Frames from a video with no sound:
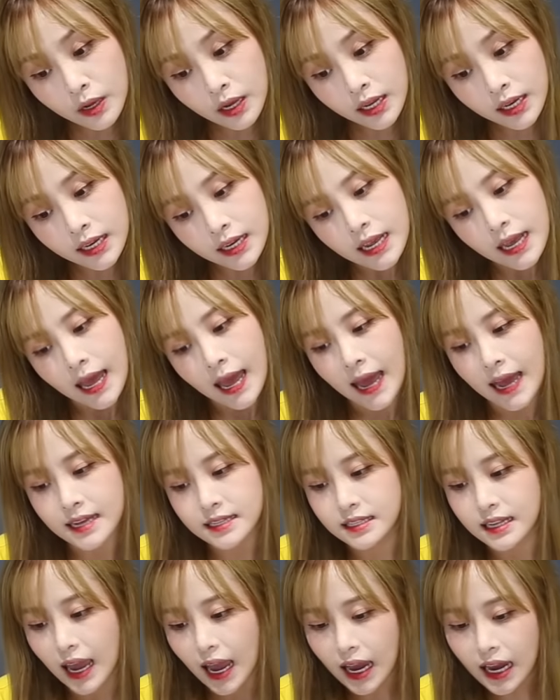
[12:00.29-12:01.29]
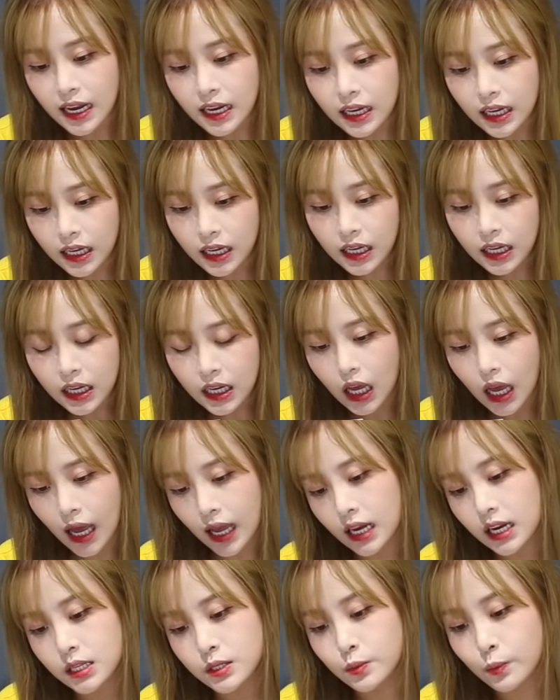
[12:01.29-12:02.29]
one has 80
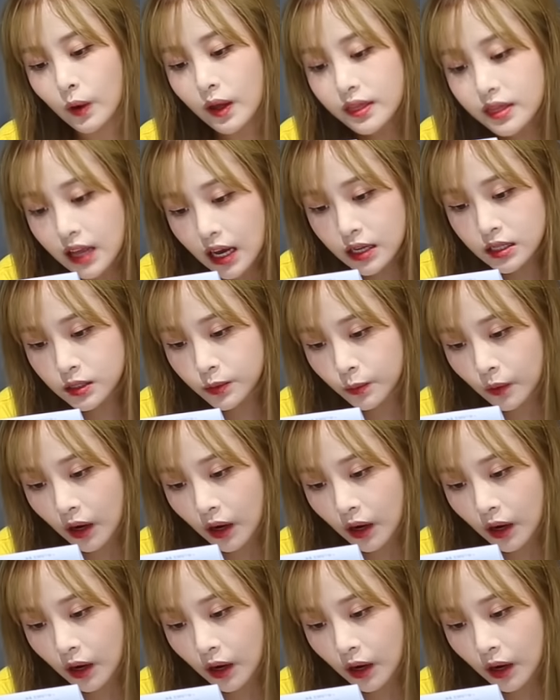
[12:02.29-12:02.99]
and it's 1,000